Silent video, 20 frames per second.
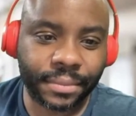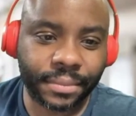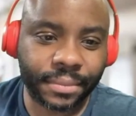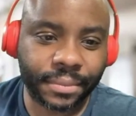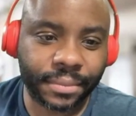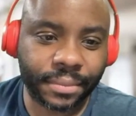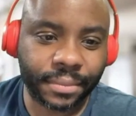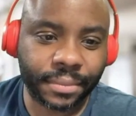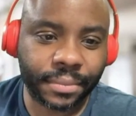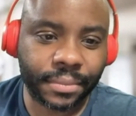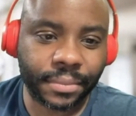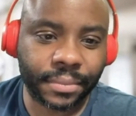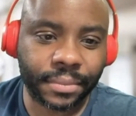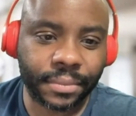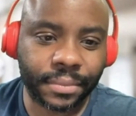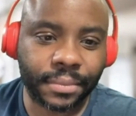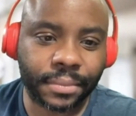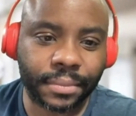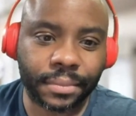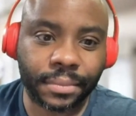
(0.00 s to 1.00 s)

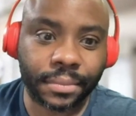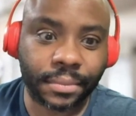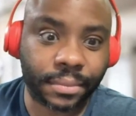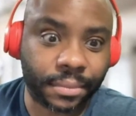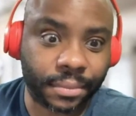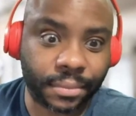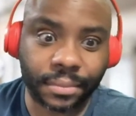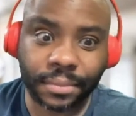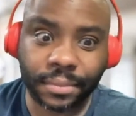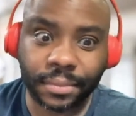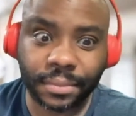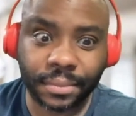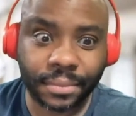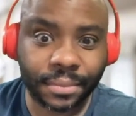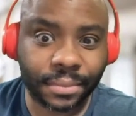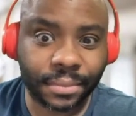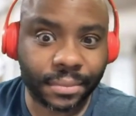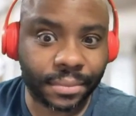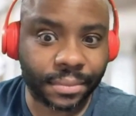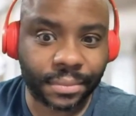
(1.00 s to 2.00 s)

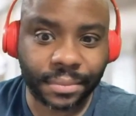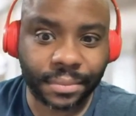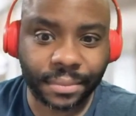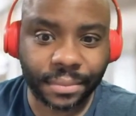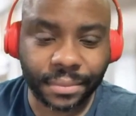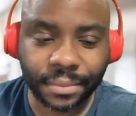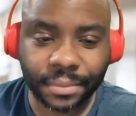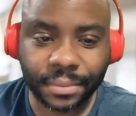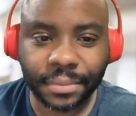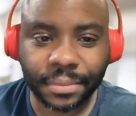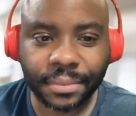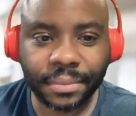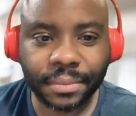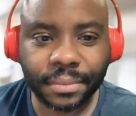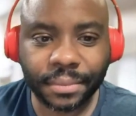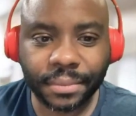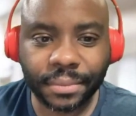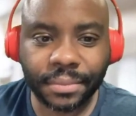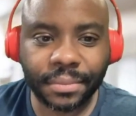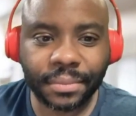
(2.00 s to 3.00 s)

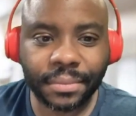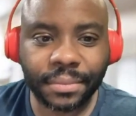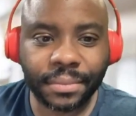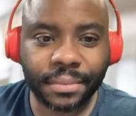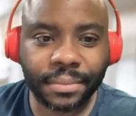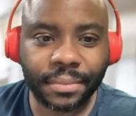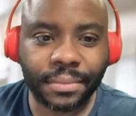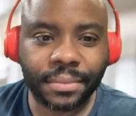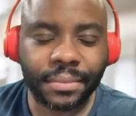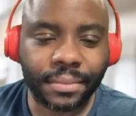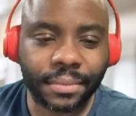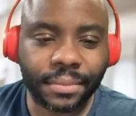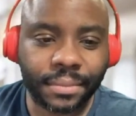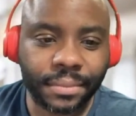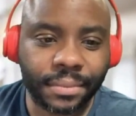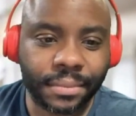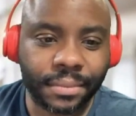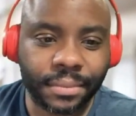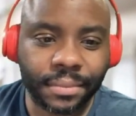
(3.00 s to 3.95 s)
The person shown says nothing.